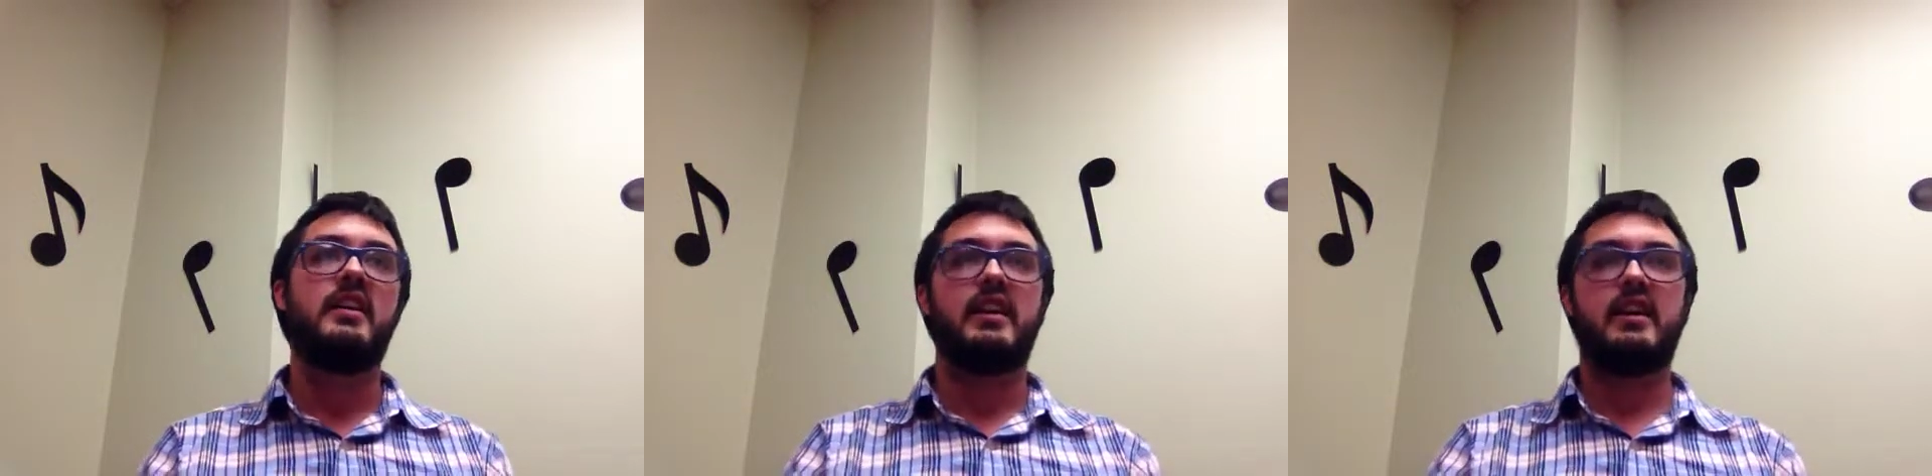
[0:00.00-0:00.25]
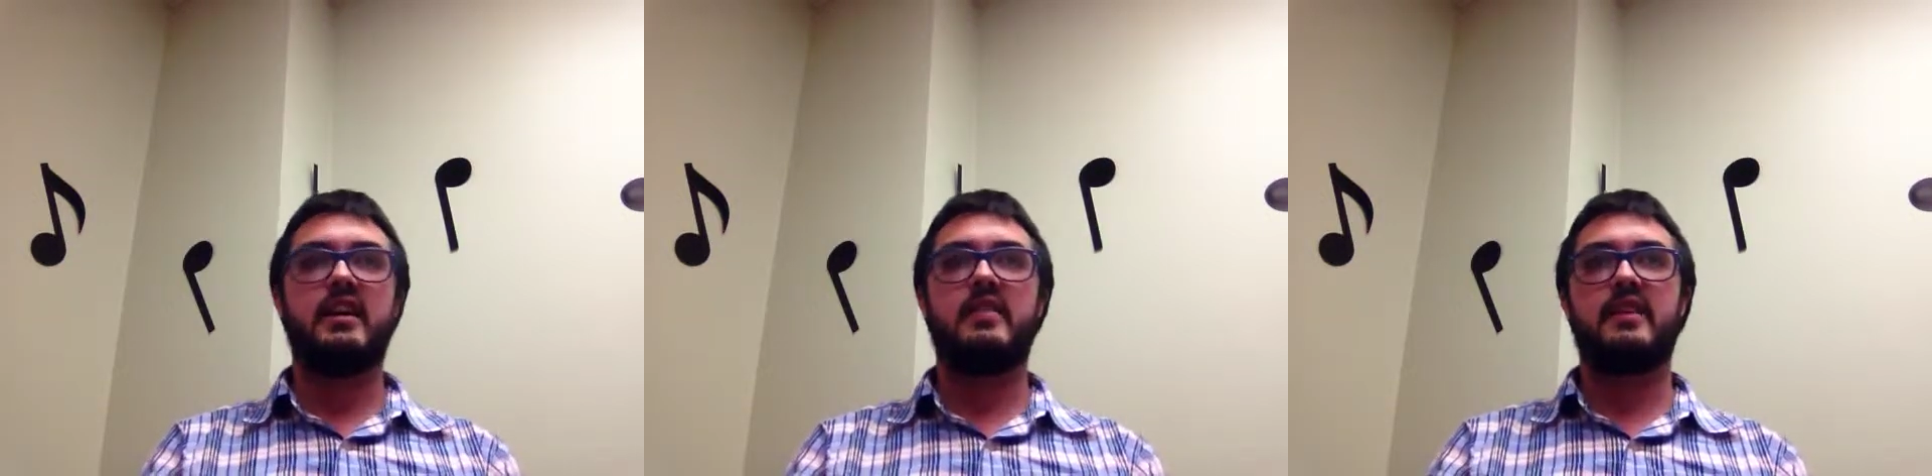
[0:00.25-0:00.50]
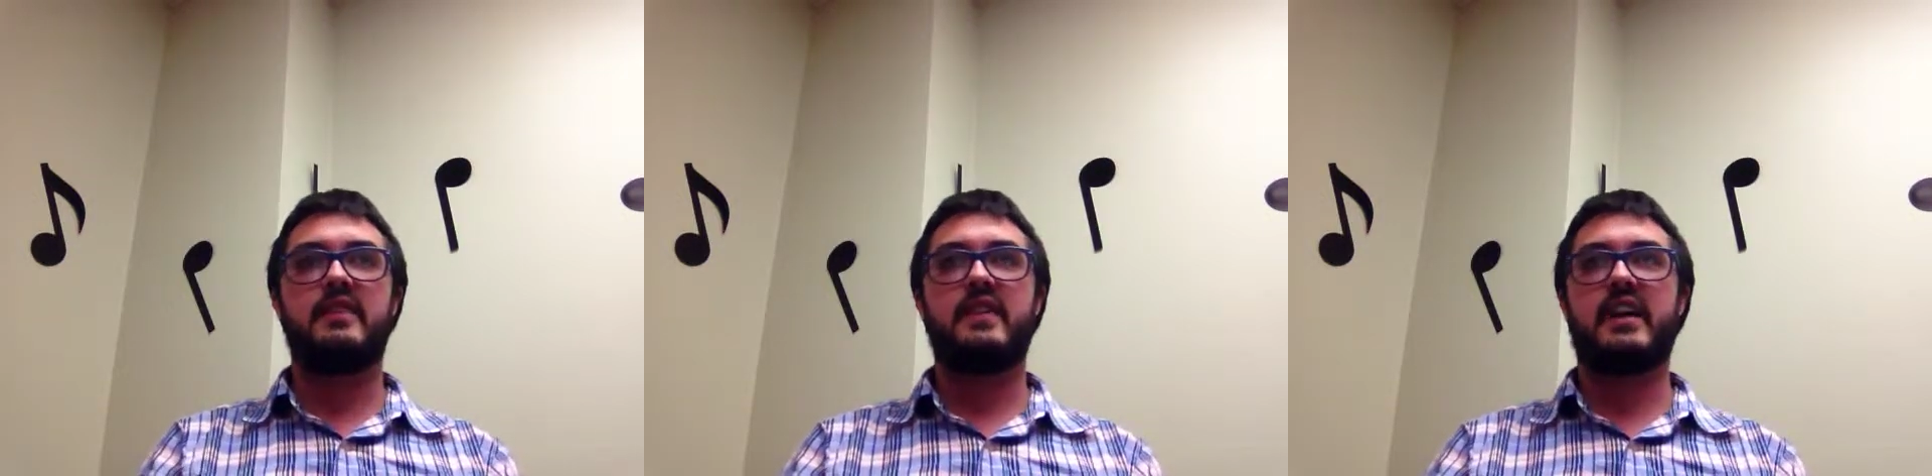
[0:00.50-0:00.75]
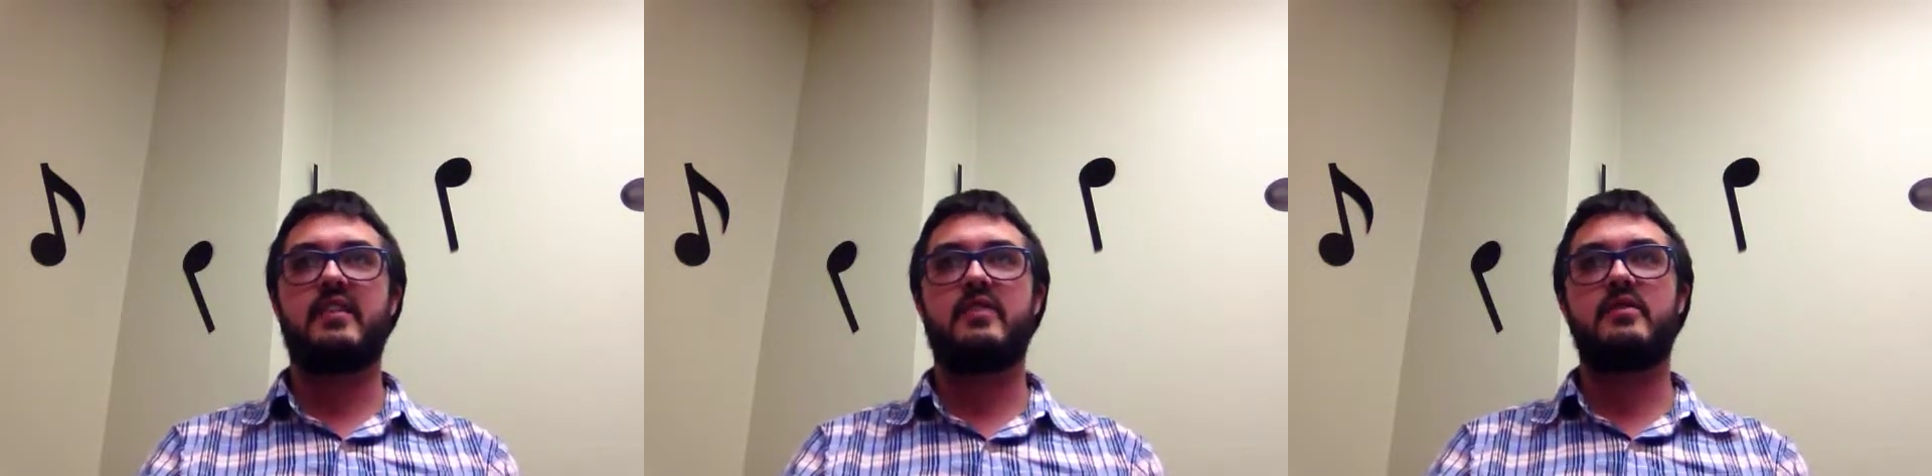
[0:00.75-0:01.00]
And
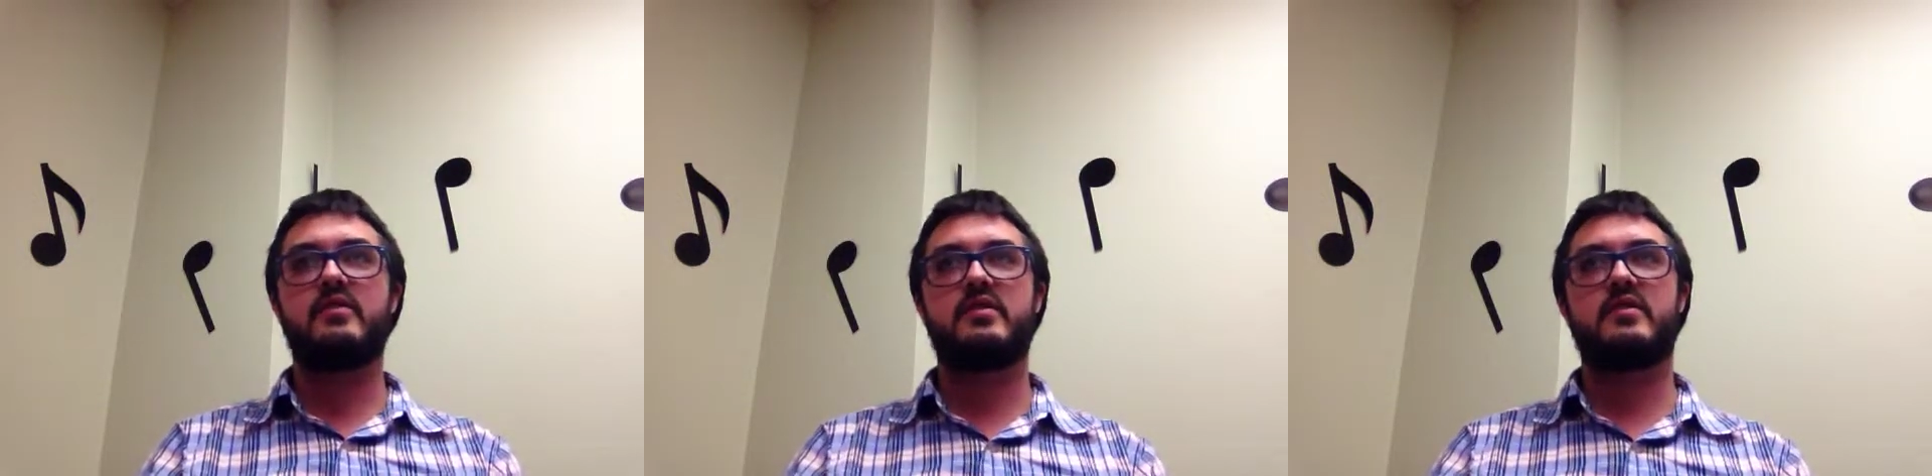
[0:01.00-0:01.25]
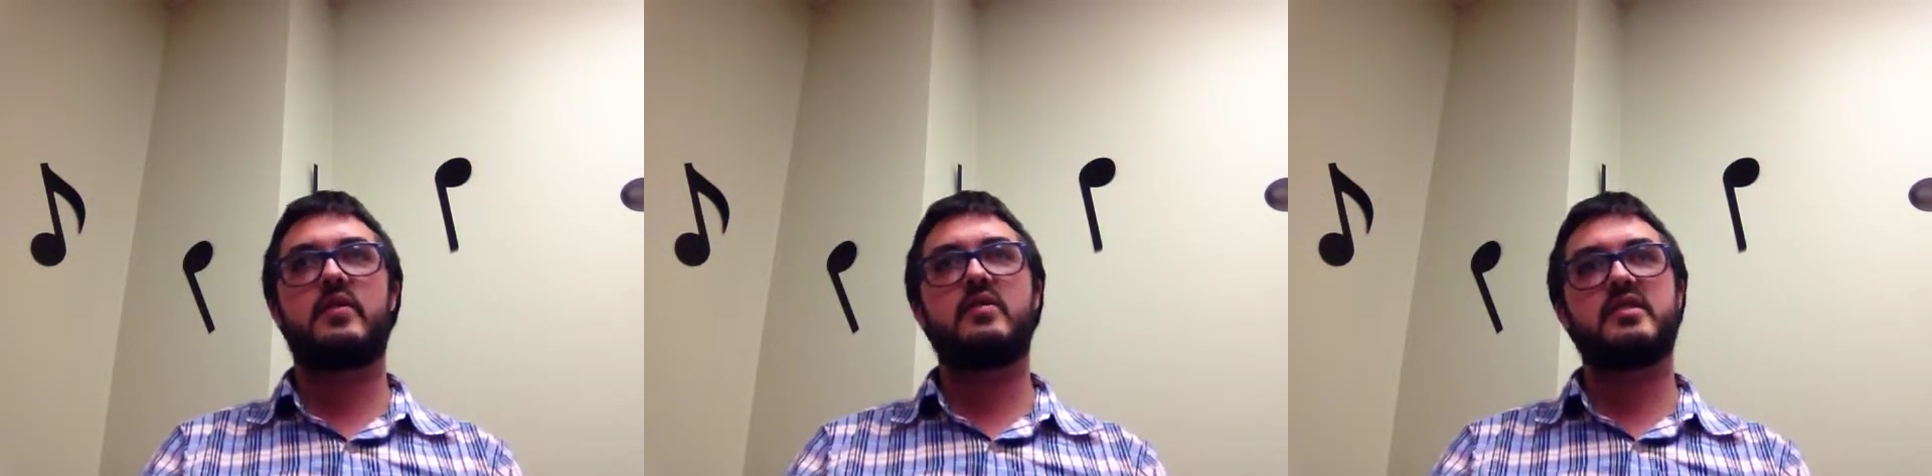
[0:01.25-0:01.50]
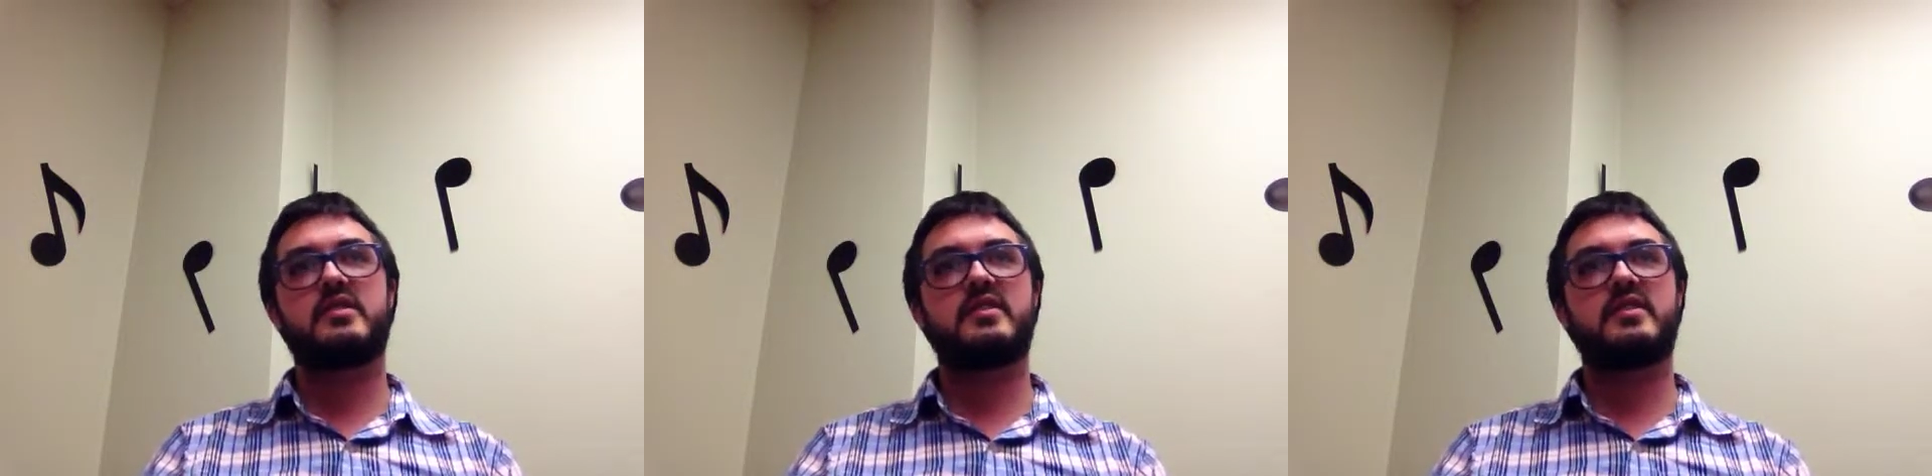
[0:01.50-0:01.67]
that includes, of course,